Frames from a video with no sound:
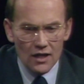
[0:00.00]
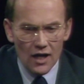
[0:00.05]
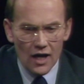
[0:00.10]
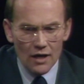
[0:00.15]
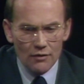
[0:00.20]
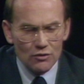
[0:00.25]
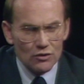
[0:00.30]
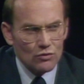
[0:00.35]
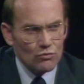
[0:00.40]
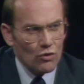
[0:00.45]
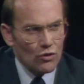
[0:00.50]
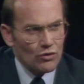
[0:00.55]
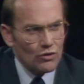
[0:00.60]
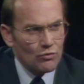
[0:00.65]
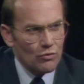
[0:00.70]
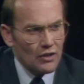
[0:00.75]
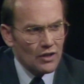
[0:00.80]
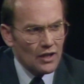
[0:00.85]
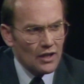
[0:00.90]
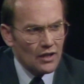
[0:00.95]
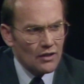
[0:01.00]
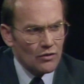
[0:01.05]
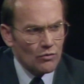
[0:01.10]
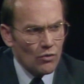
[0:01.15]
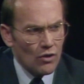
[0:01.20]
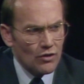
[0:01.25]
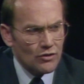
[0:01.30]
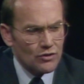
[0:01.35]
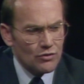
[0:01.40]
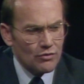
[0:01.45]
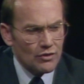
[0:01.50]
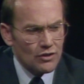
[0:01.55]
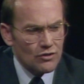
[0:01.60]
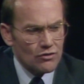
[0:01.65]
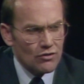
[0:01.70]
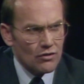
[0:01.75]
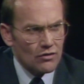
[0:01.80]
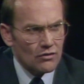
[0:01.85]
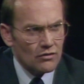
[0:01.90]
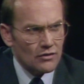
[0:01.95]
I was quoted one day in the Wall Street
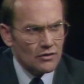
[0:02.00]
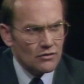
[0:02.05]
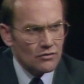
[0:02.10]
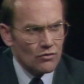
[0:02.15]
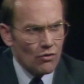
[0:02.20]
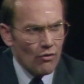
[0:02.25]
Journal as